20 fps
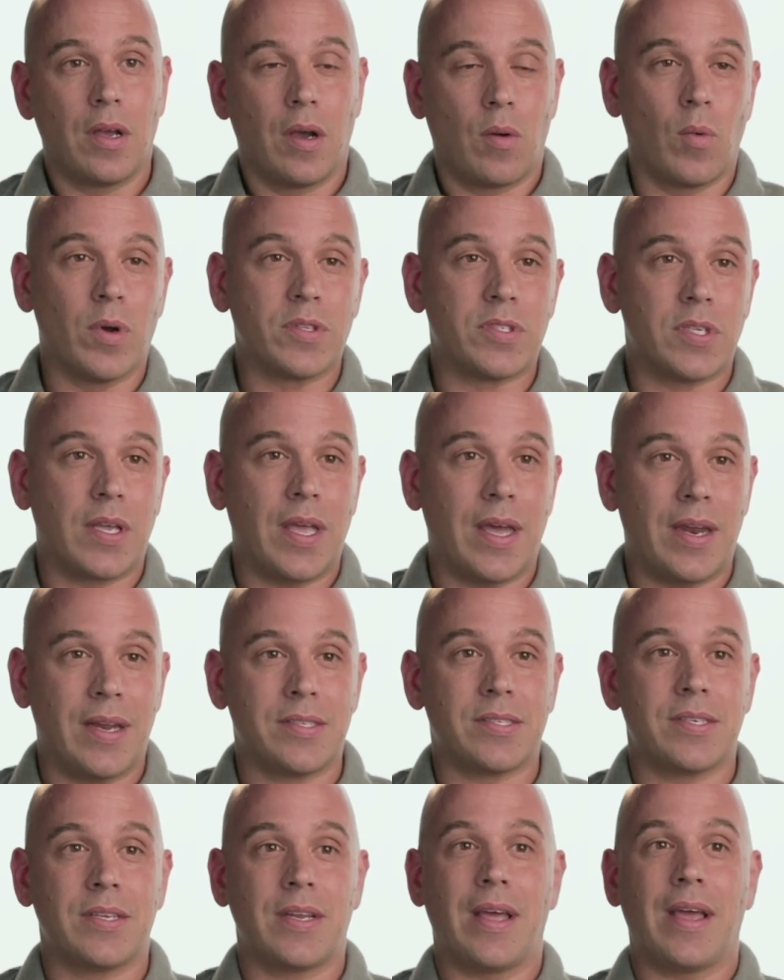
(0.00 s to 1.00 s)
Once again,
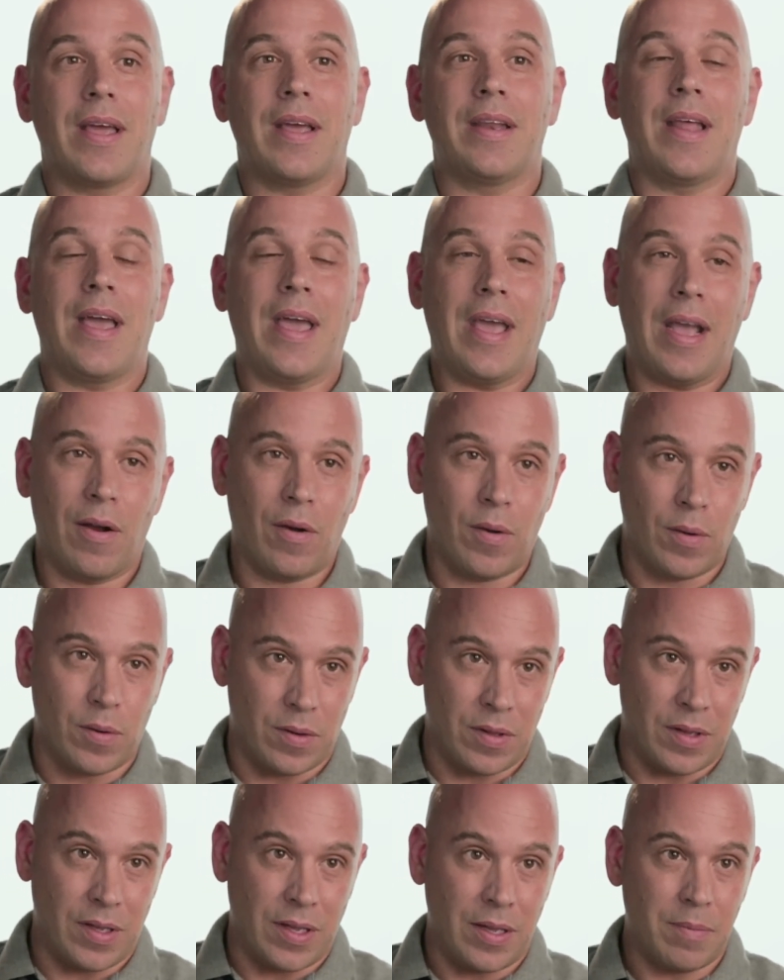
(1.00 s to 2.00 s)
it's
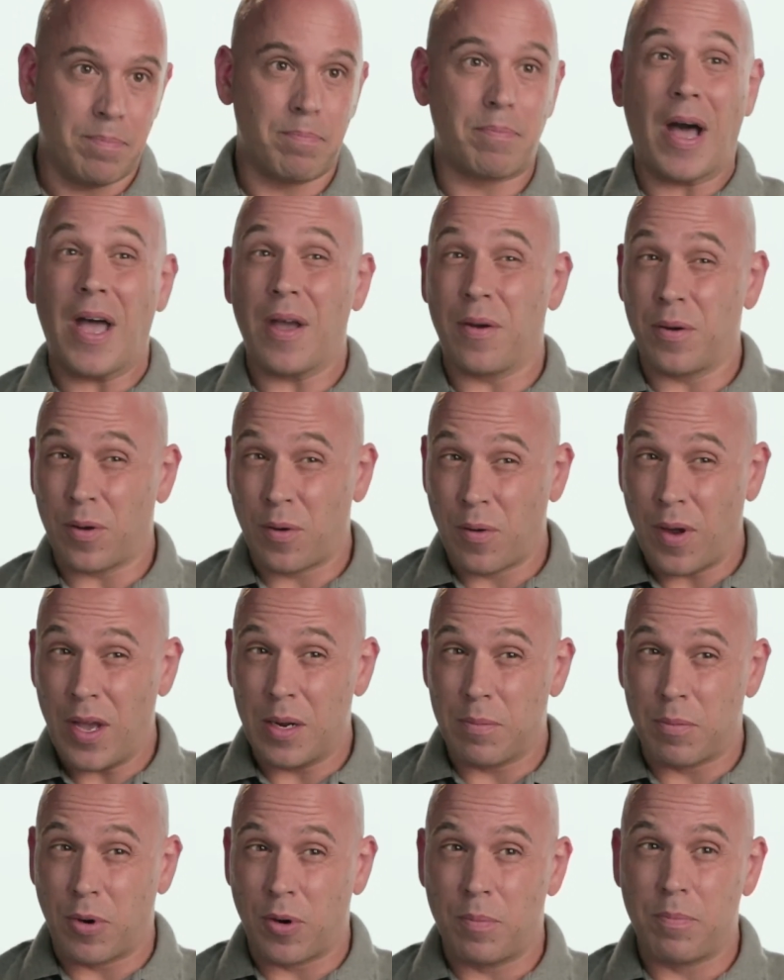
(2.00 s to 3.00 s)
inherently
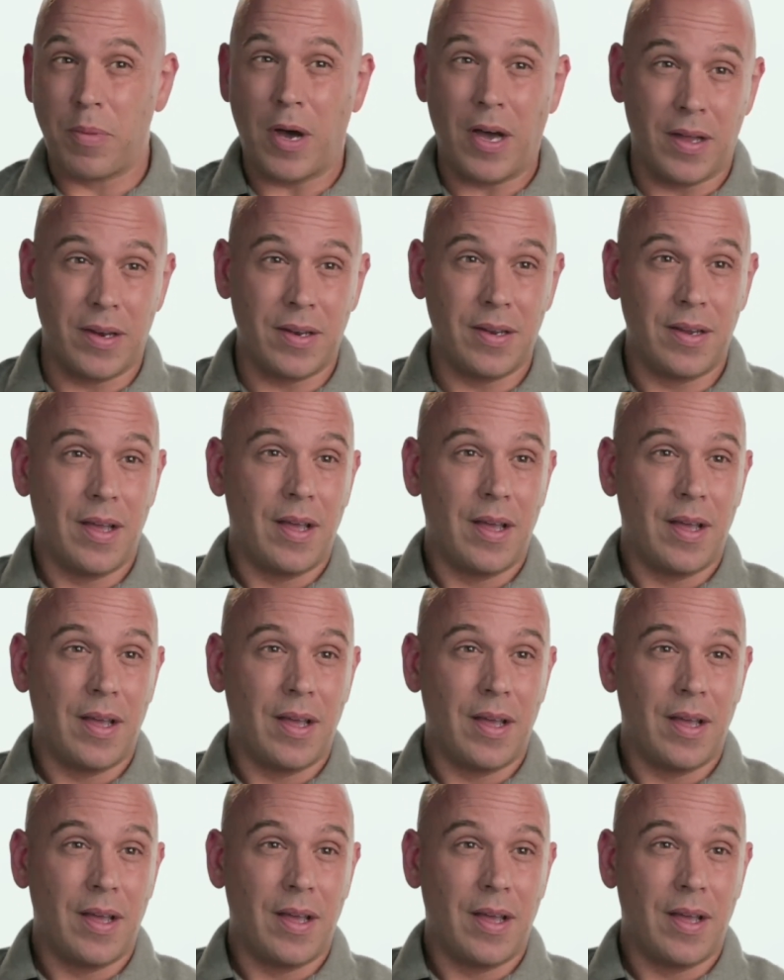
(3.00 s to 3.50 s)
biodegradable, but